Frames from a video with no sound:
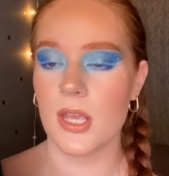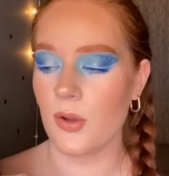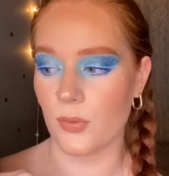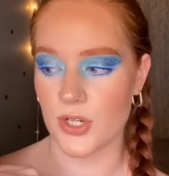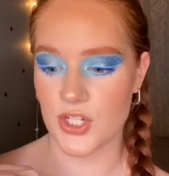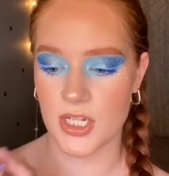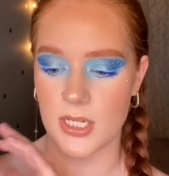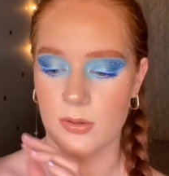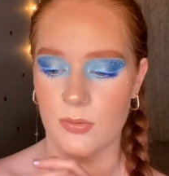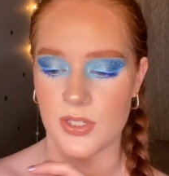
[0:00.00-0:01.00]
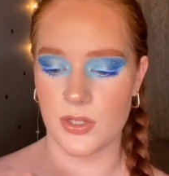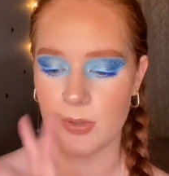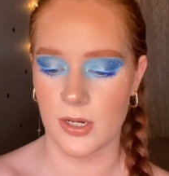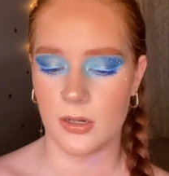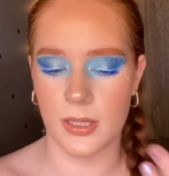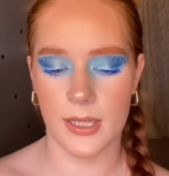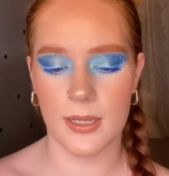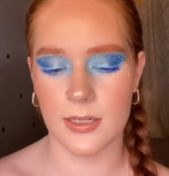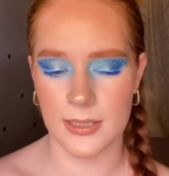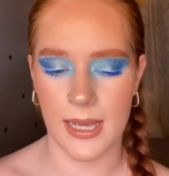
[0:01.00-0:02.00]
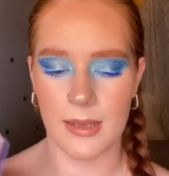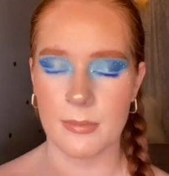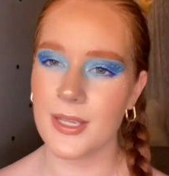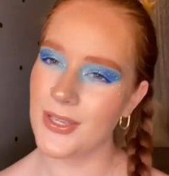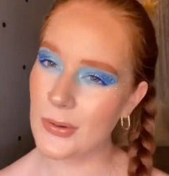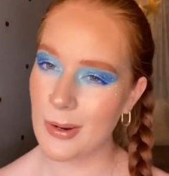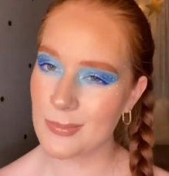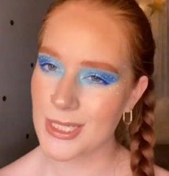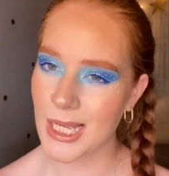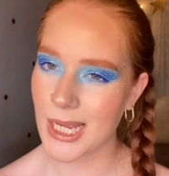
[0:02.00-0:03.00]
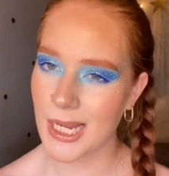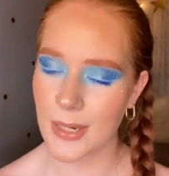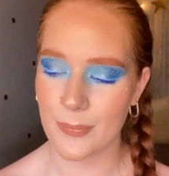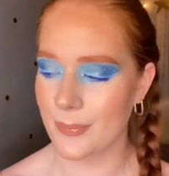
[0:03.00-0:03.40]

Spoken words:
when she was doing her like collab. You know what I'm saying?